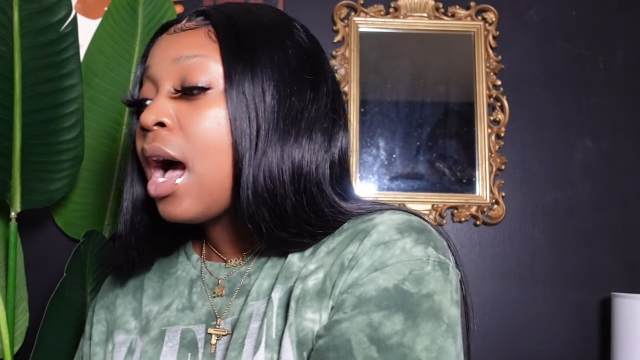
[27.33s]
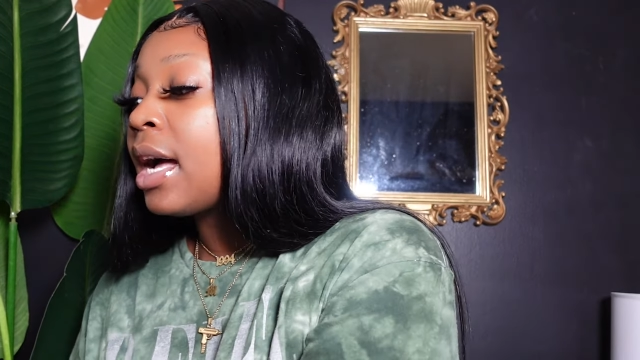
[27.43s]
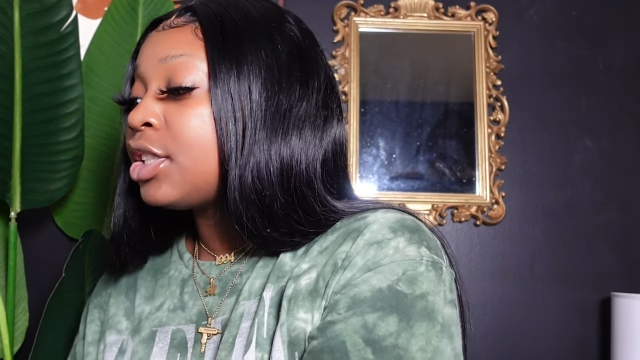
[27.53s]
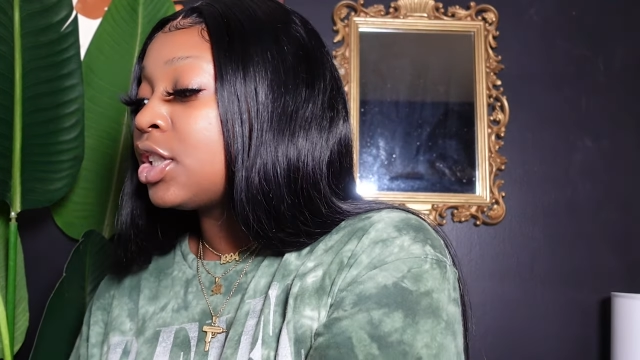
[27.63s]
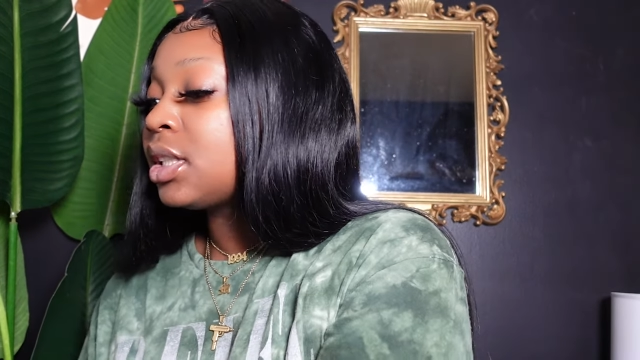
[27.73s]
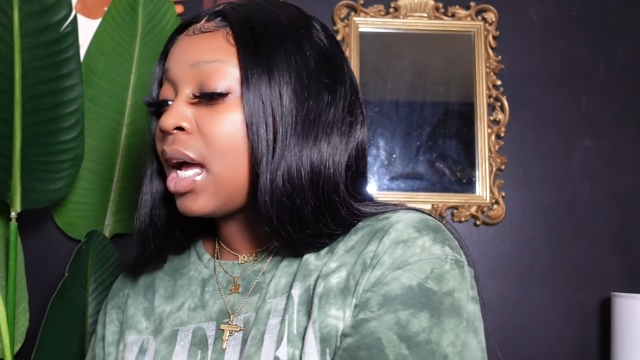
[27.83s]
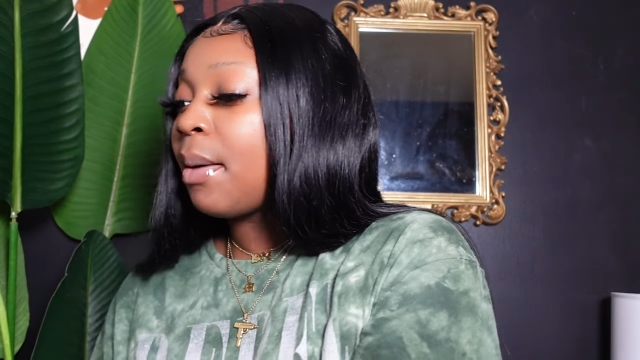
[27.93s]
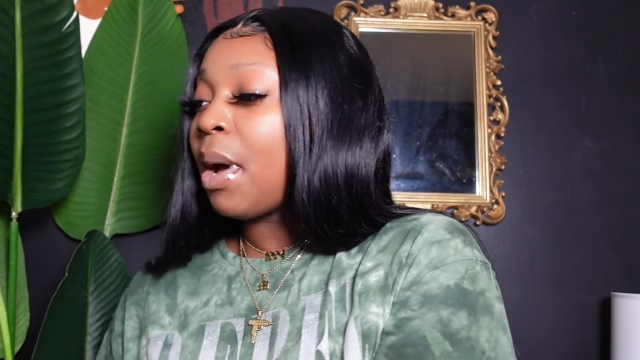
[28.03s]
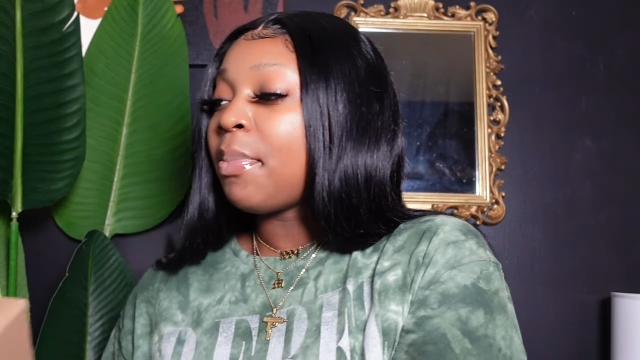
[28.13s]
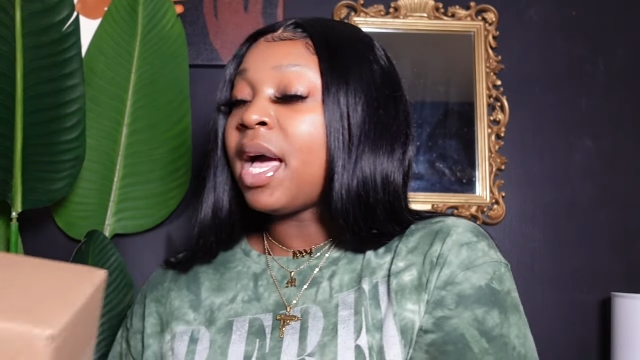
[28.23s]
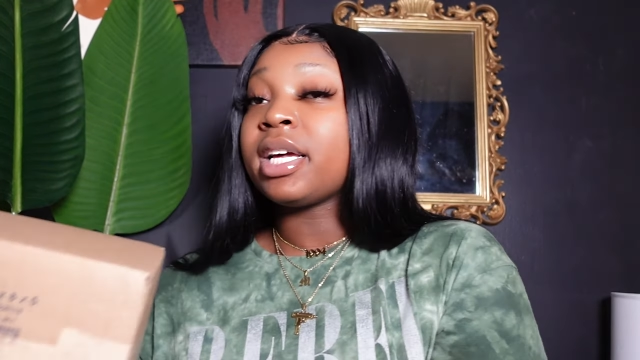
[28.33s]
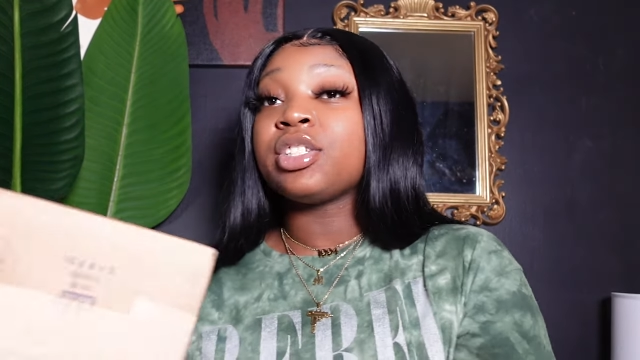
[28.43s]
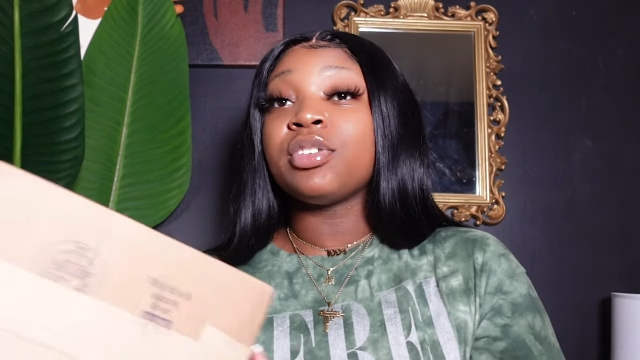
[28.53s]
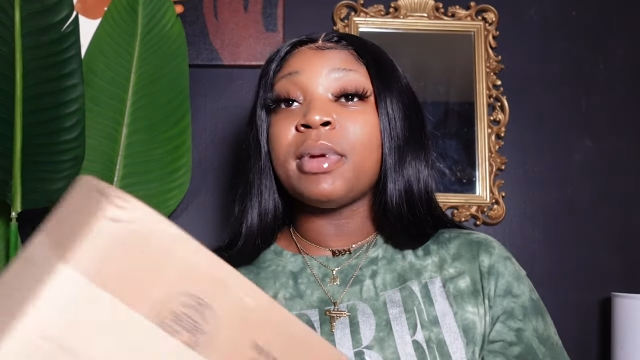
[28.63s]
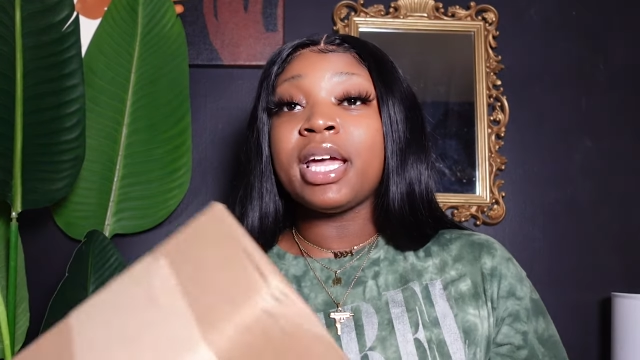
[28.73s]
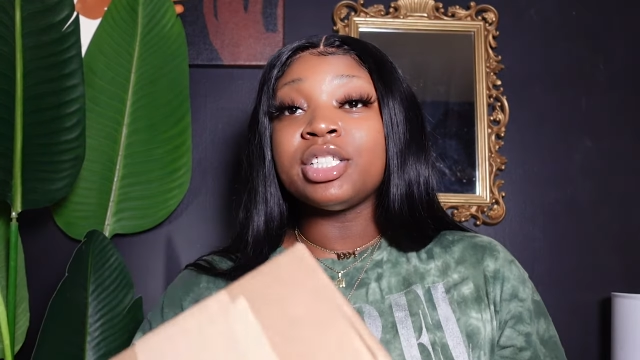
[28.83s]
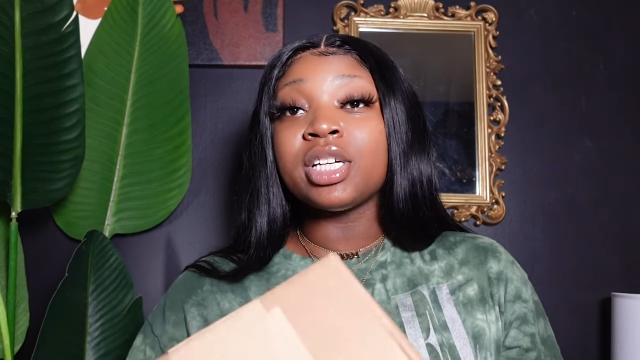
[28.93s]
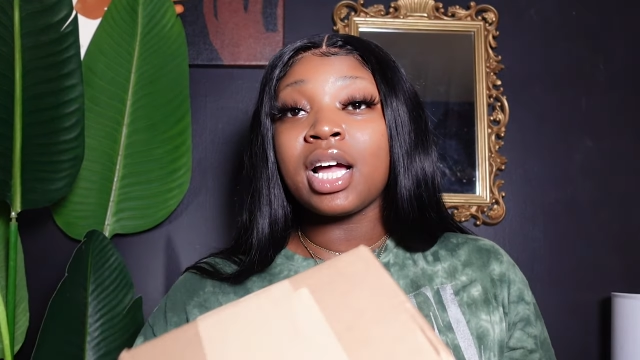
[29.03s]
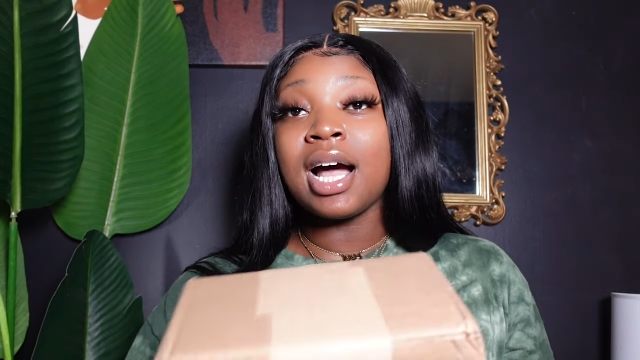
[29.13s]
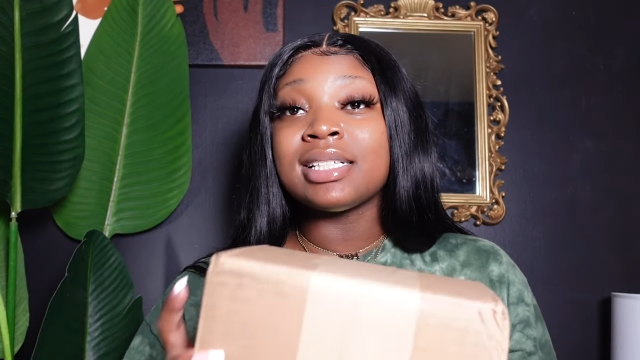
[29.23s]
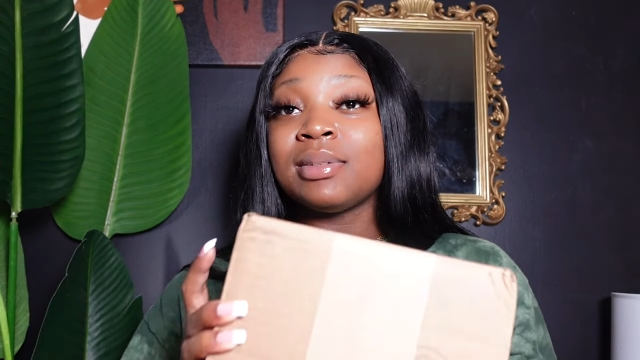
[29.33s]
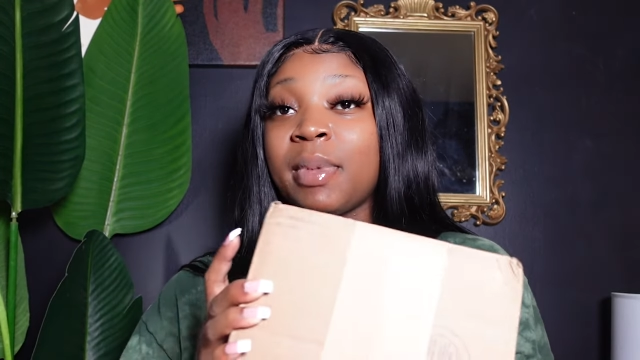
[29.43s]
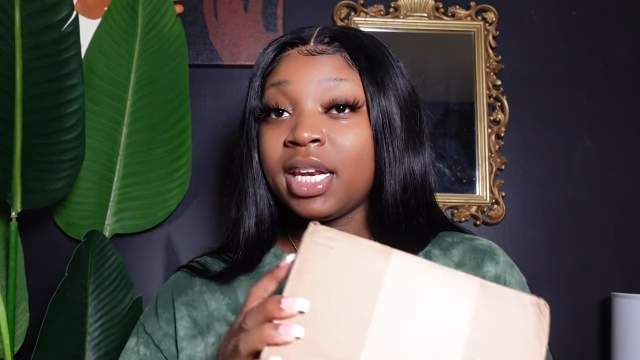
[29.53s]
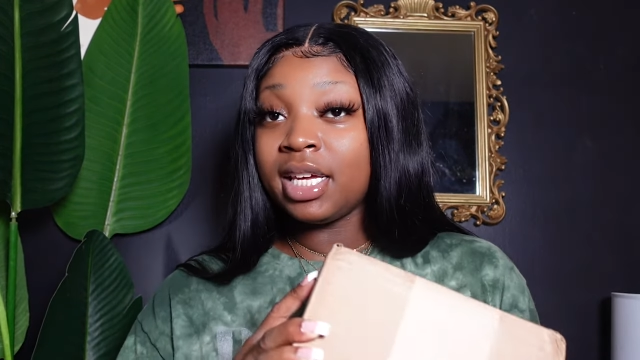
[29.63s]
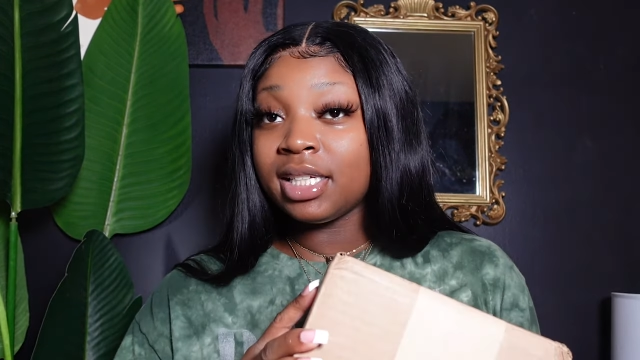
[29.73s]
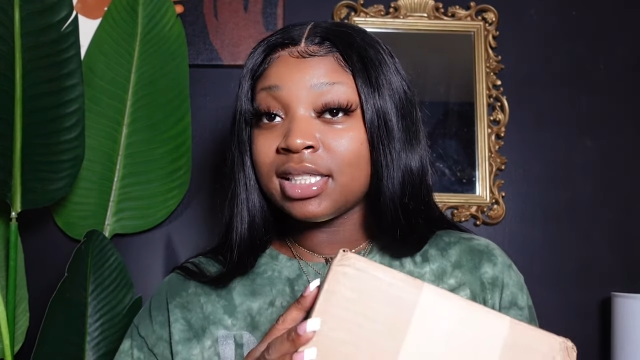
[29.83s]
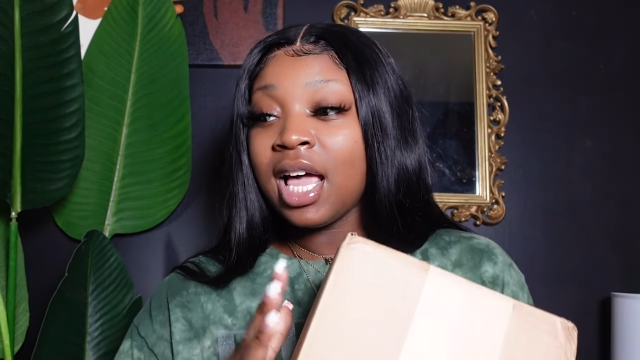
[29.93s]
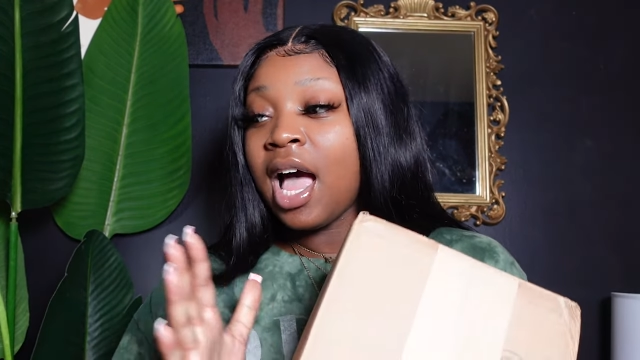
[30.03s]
I just got my package from Ancient Cosmetics.